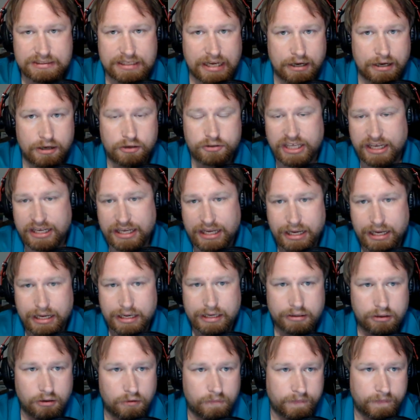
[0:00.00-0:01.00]
Now, they
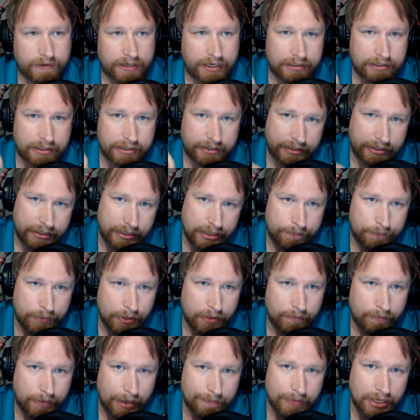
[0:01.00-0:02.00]
can't go violate
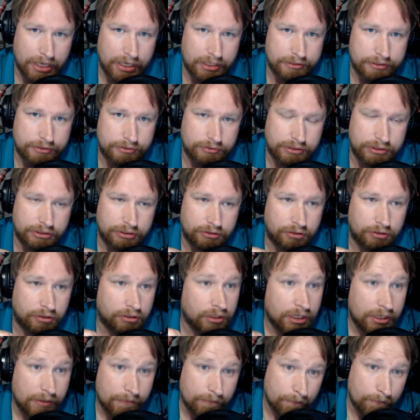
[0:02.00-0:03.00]
HIPAA by monitoring your
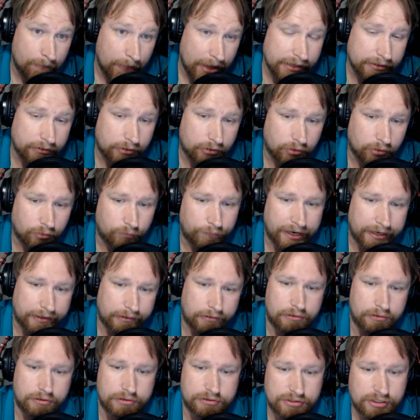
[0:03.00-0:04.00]
medical
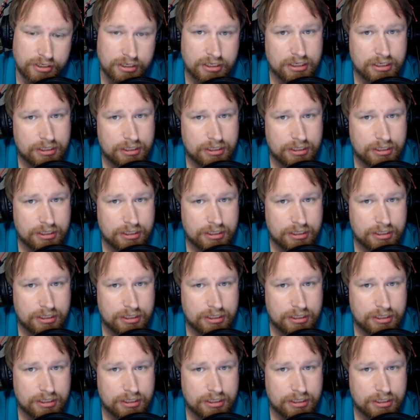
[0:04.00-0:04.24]
records,